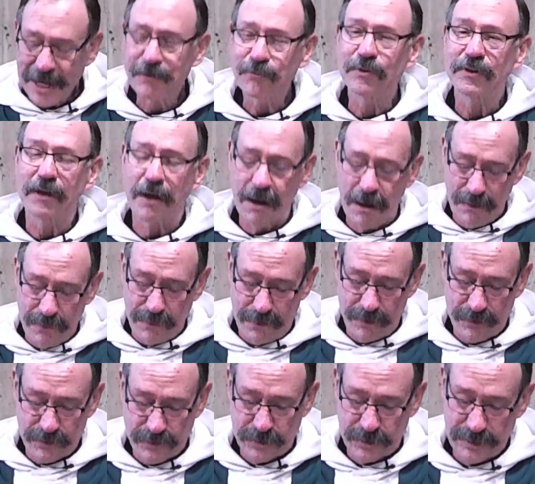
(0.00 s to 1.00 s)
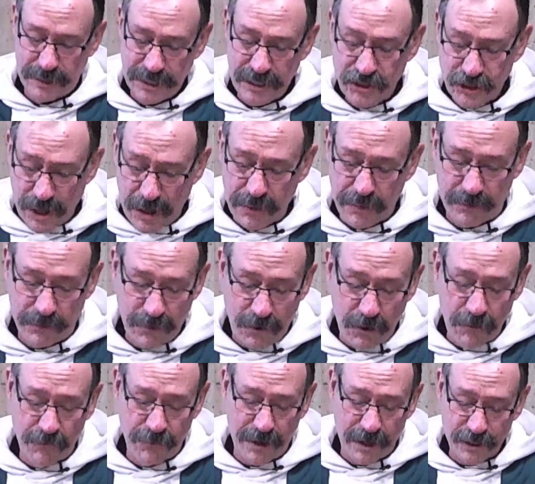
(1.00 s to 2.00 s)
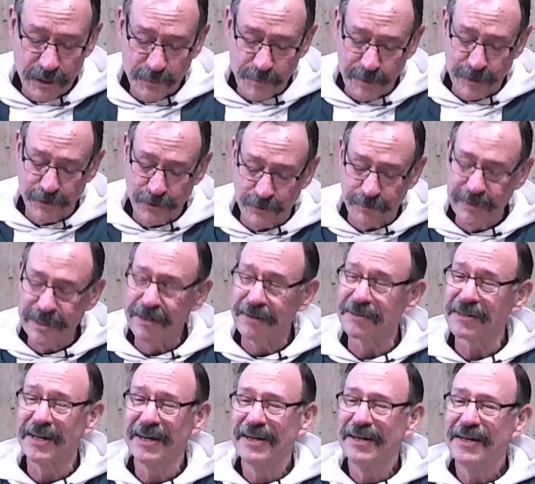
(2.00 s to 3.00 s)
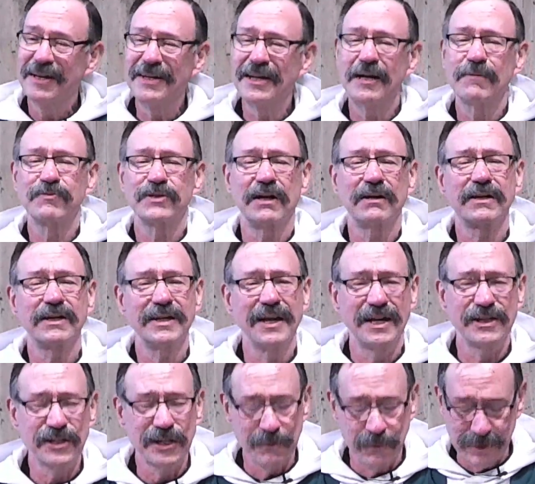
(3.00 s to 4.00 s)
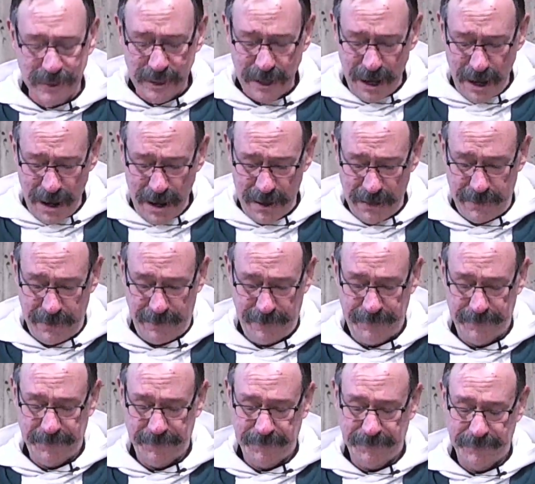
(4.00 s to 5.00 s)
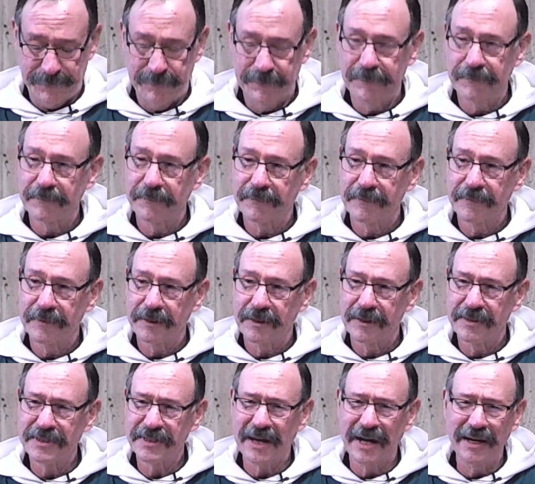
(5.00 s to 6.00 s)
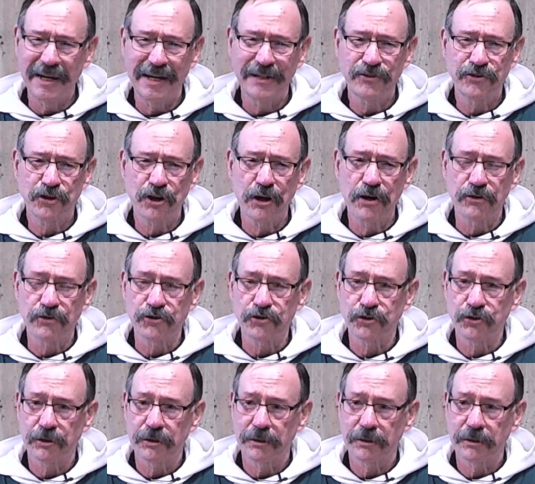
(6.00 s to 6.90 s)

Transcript: with others, each other, over our spiritual meals, it helps our connection with God. It's kind of like church.